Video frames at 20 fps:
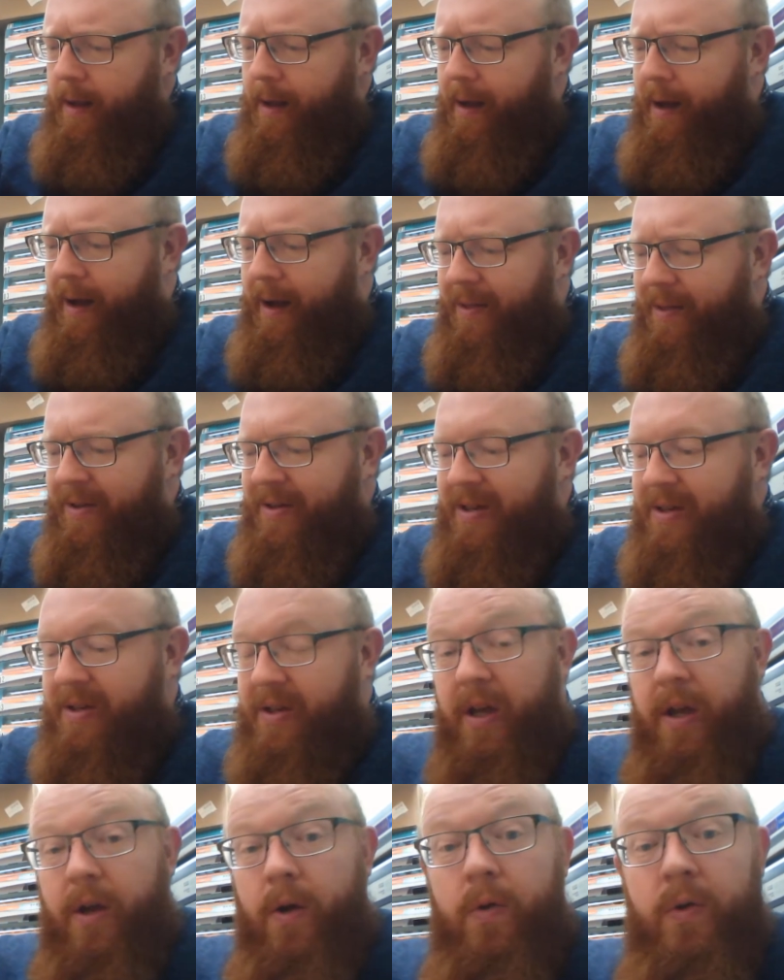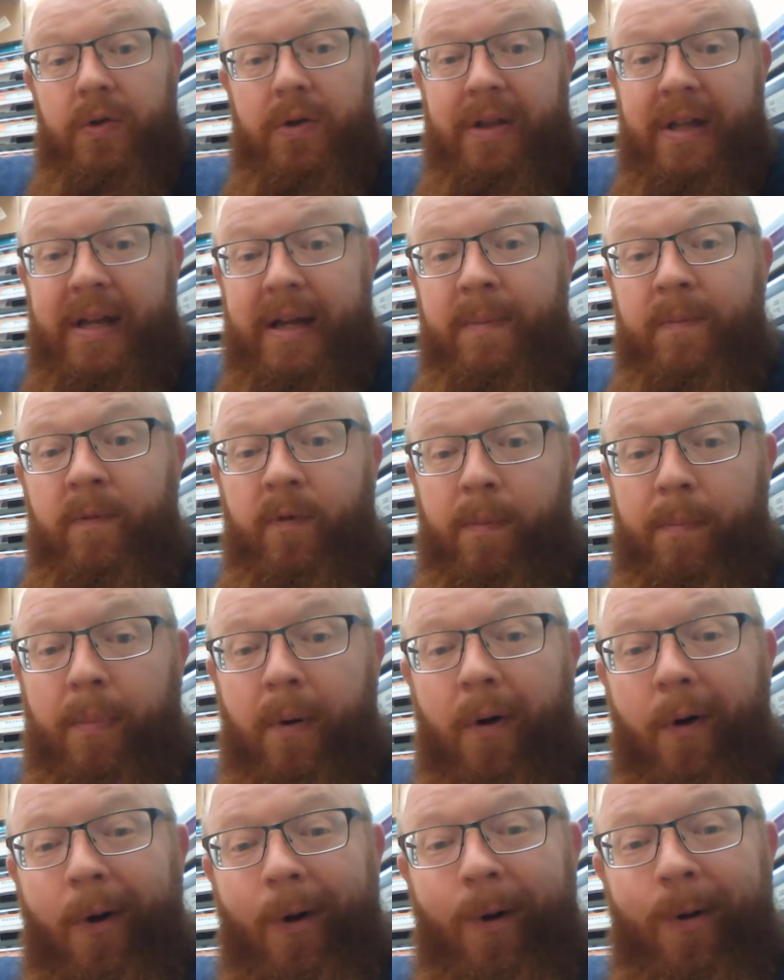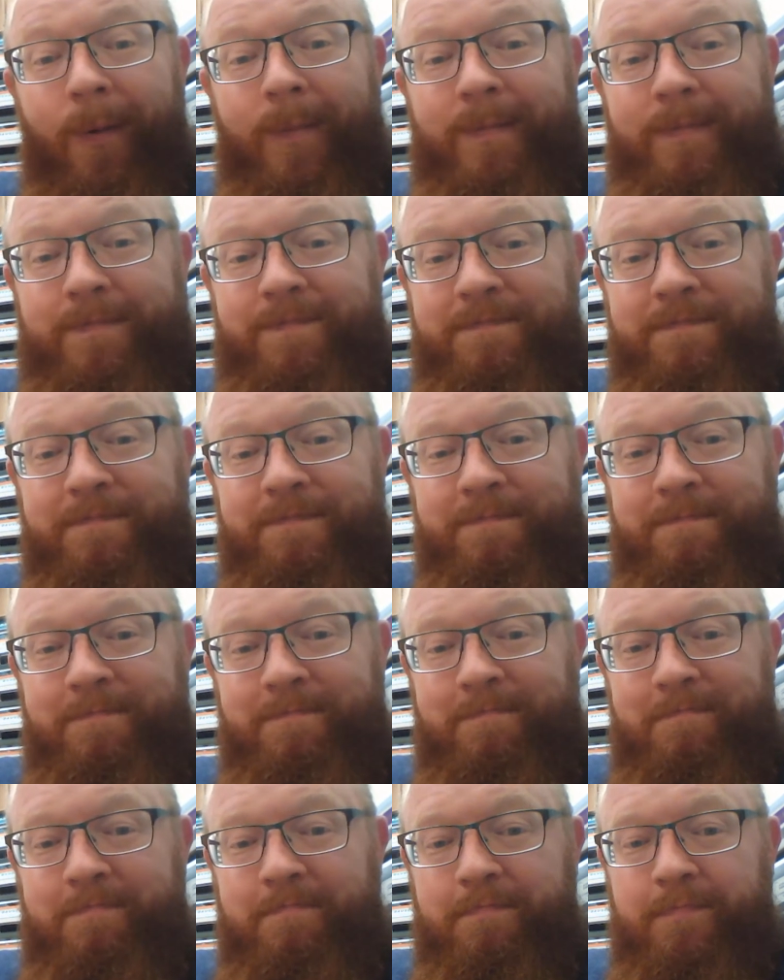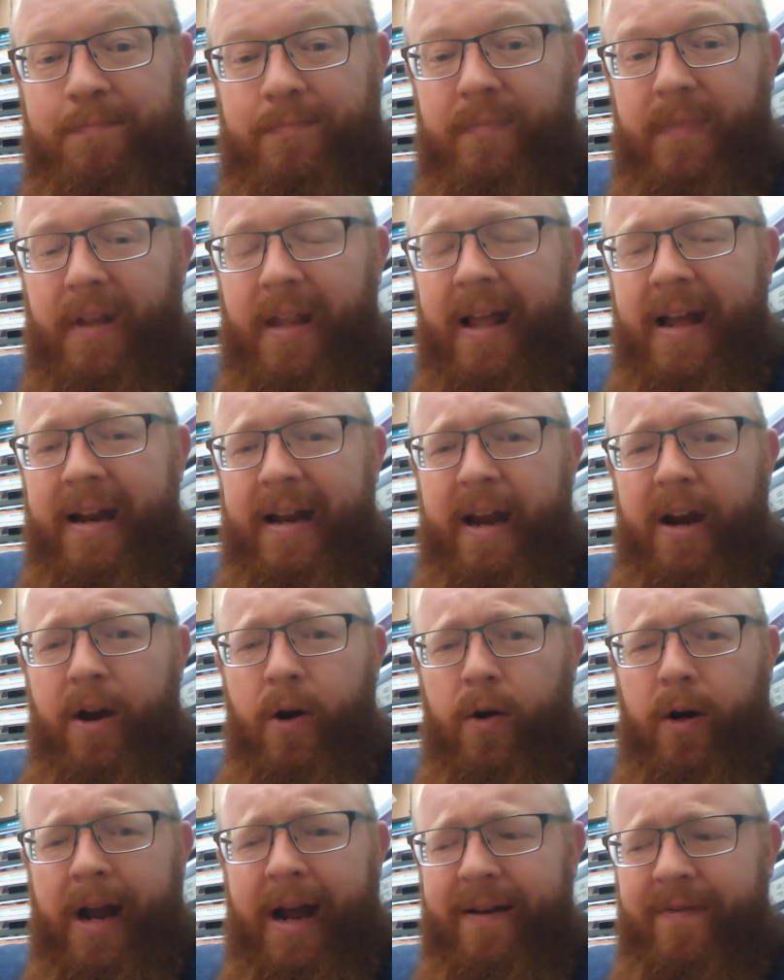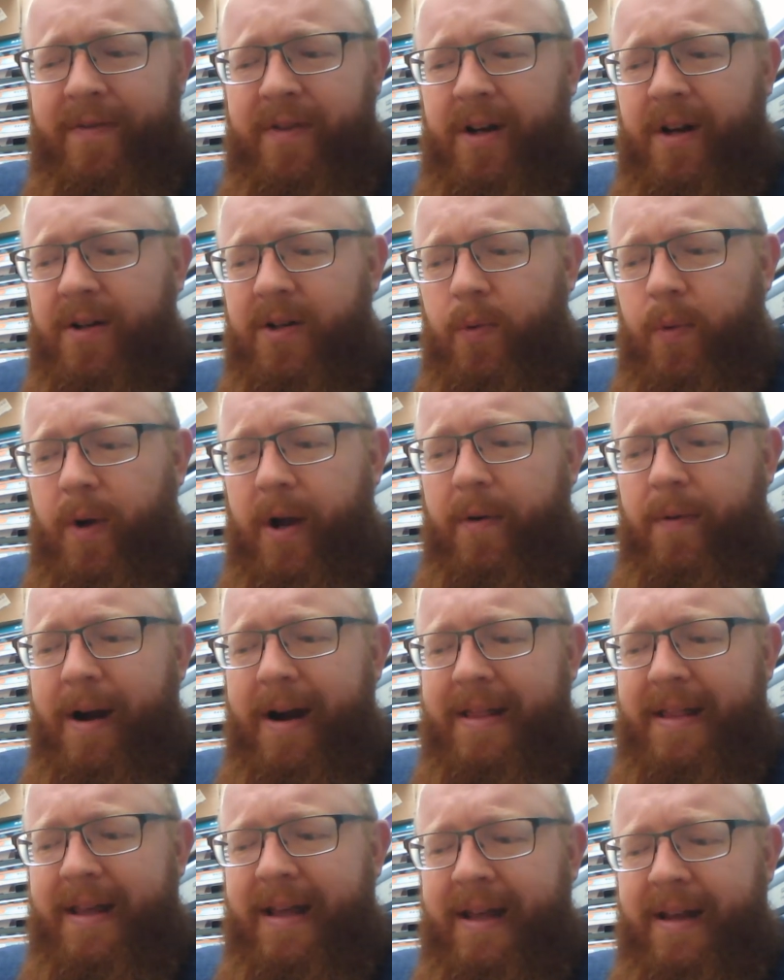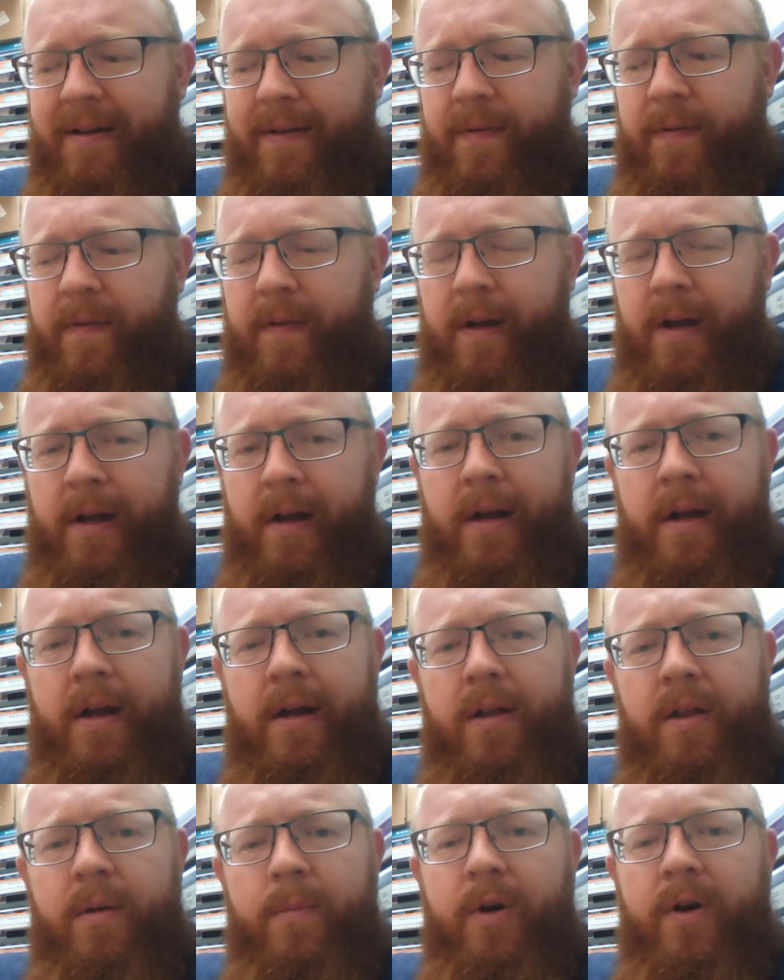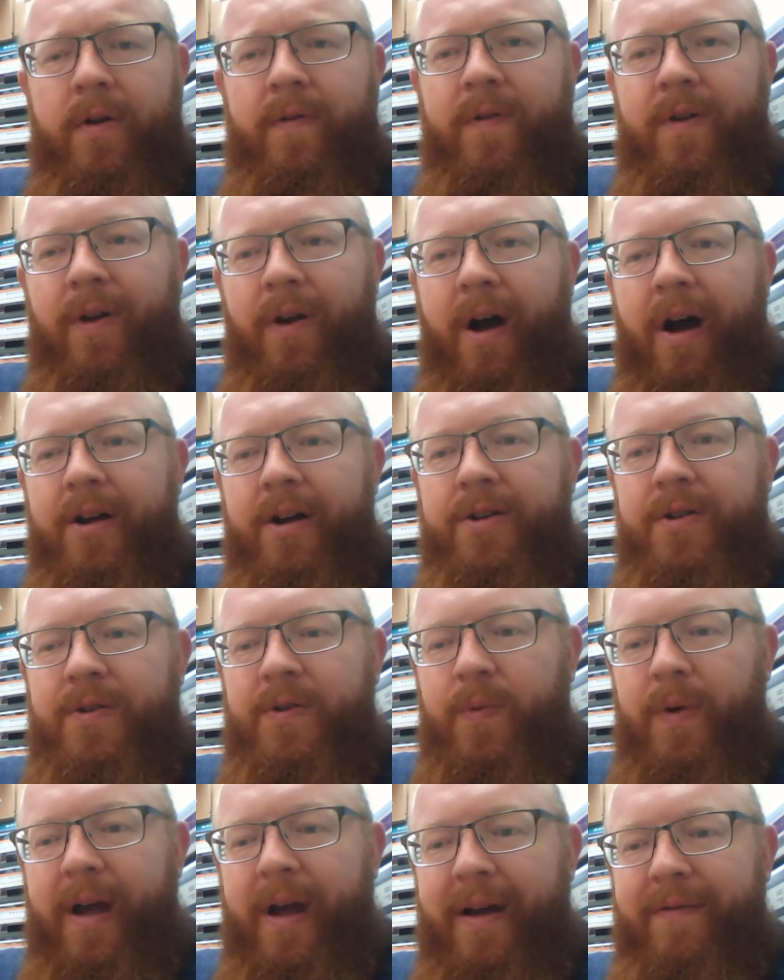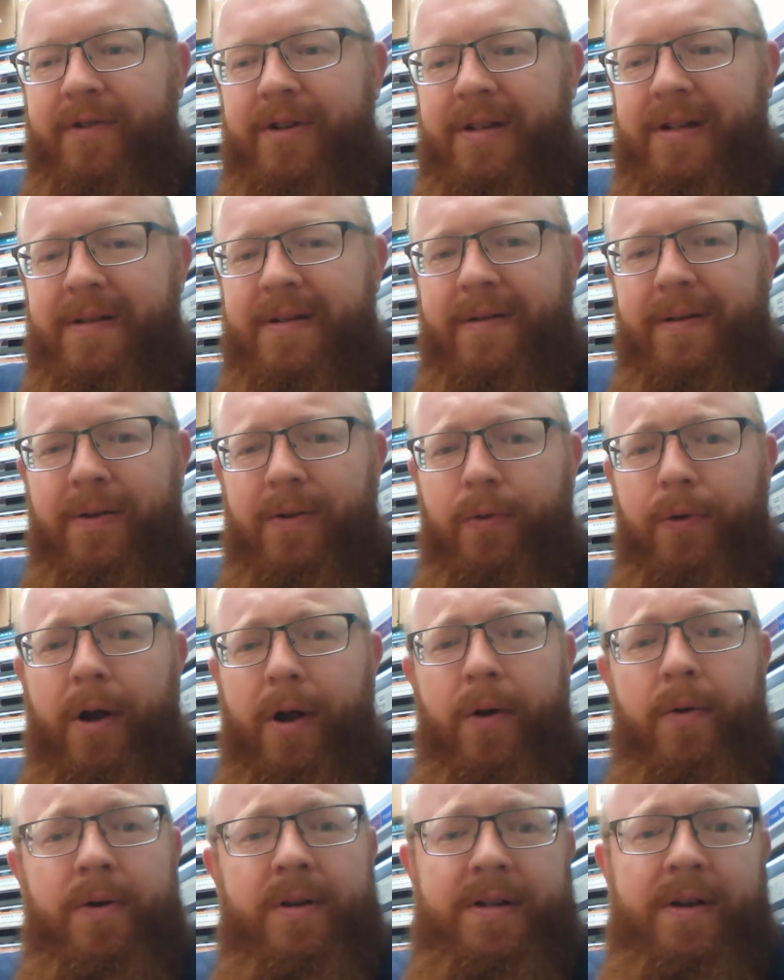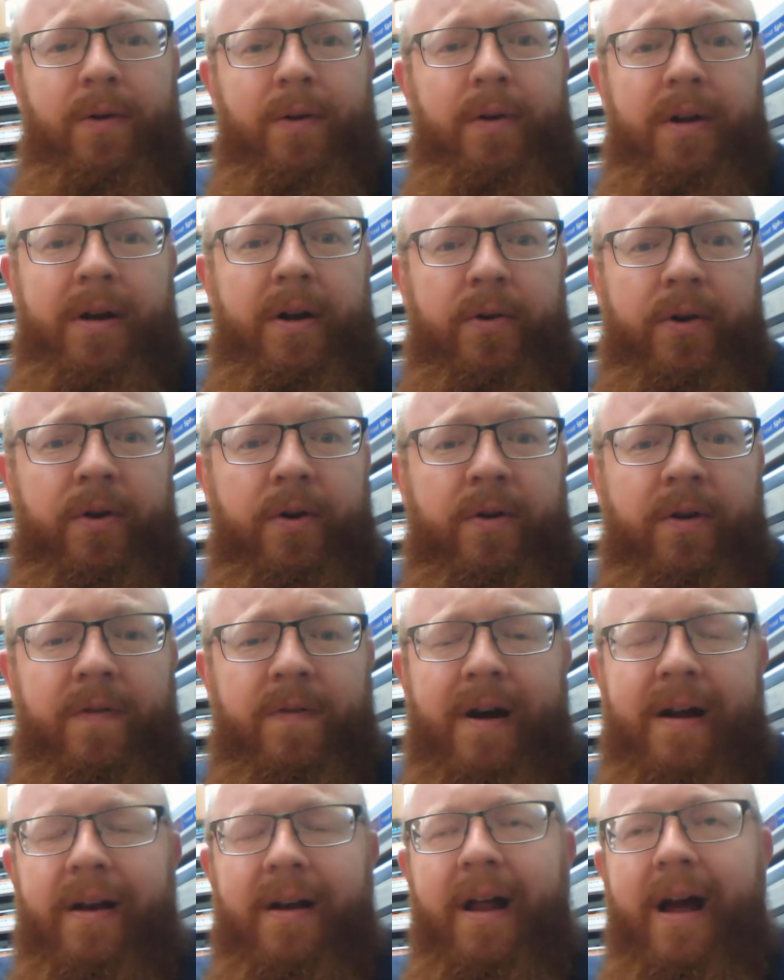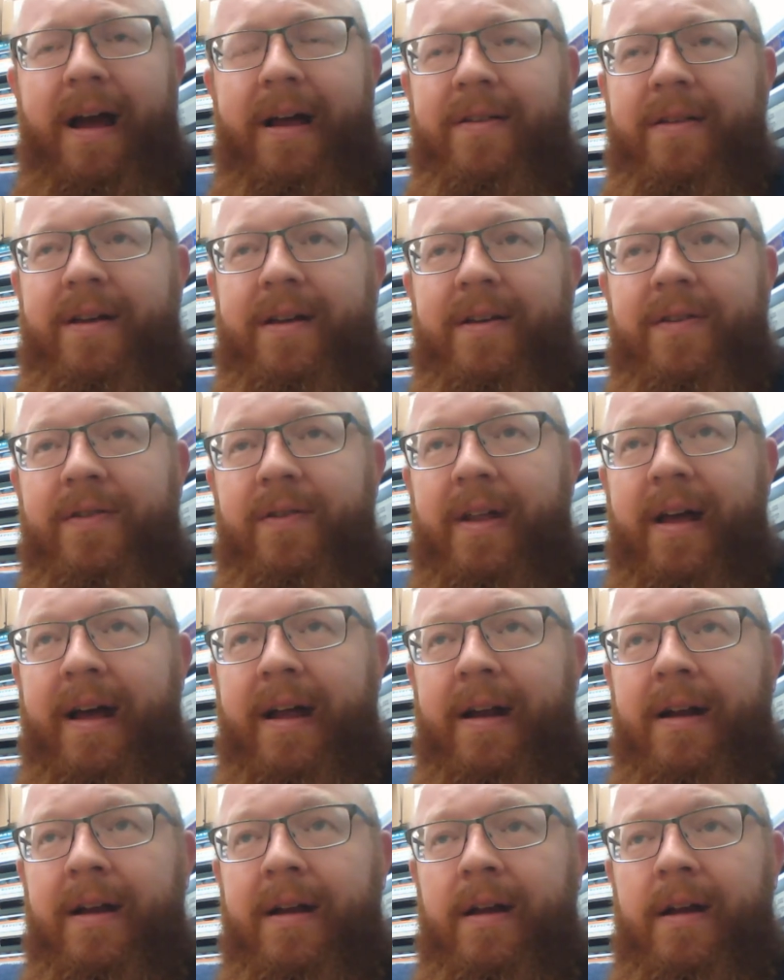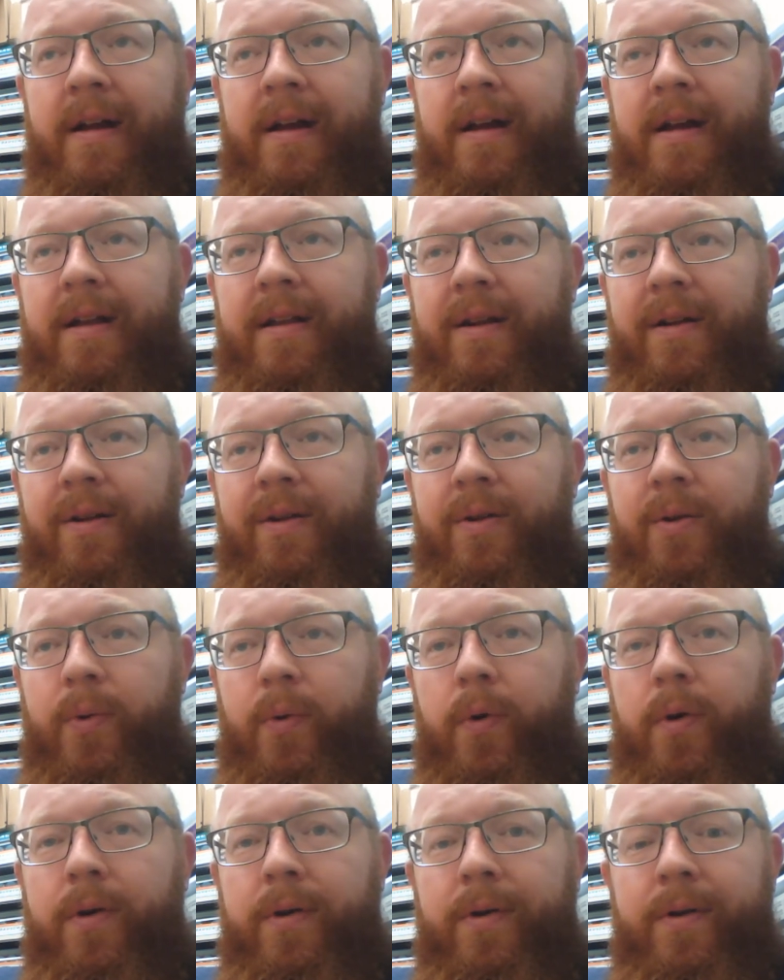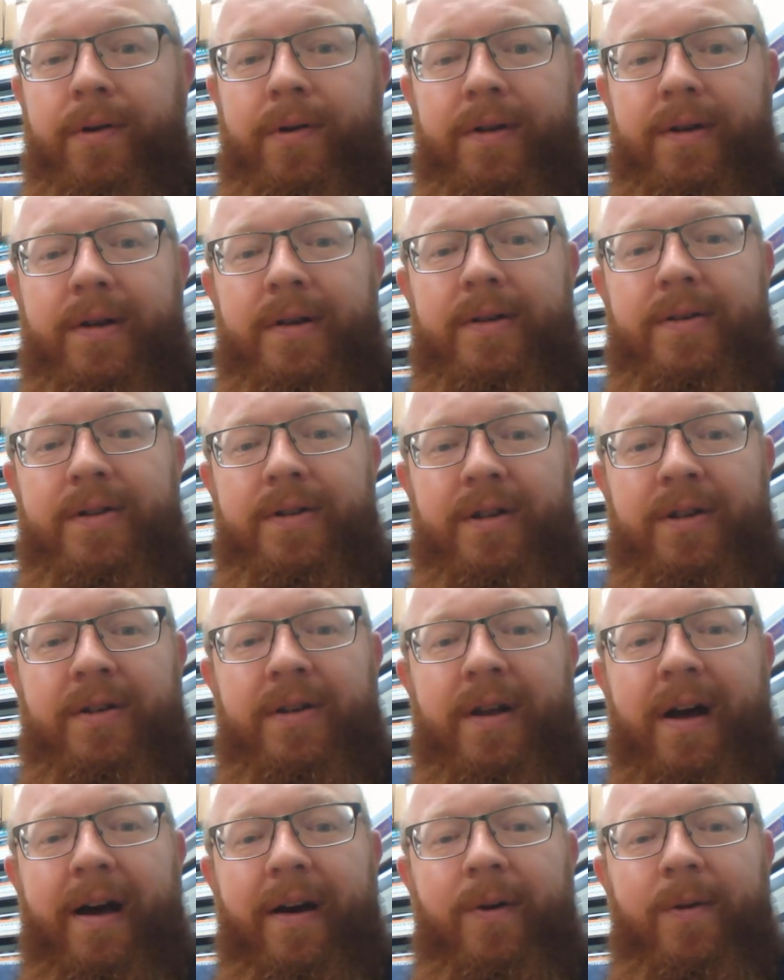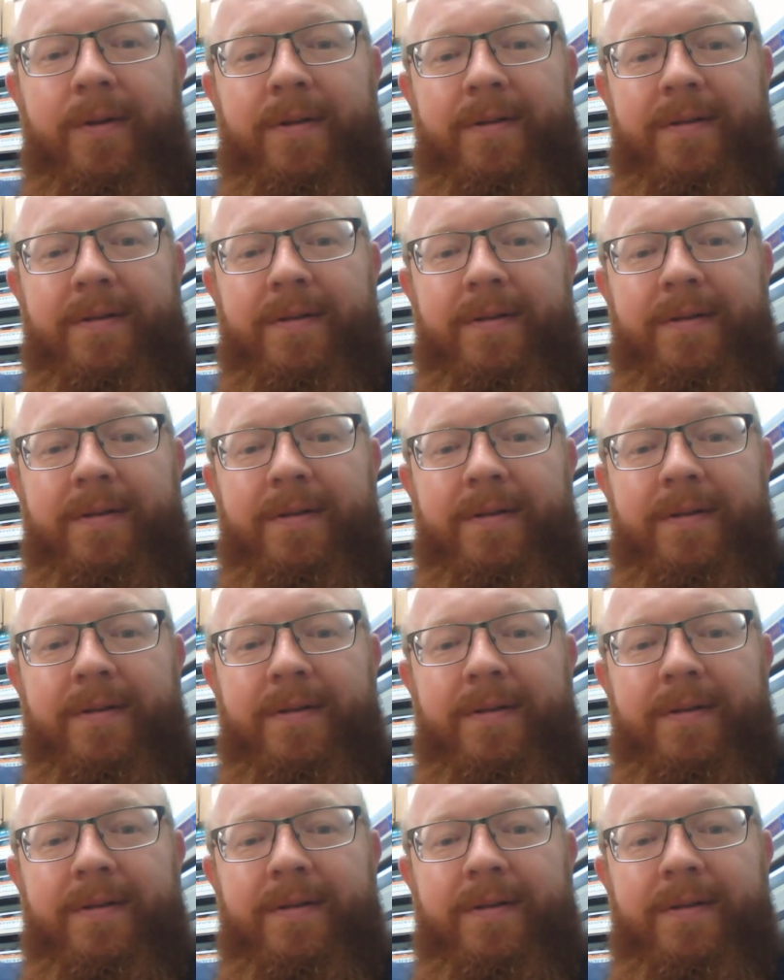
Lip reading: This is a huge theme for Paul. And here, kind of tucked away right at the end of the book of Colossians, we have just this little note. It's the only note you're going to find like this, that Luke is a Gentile.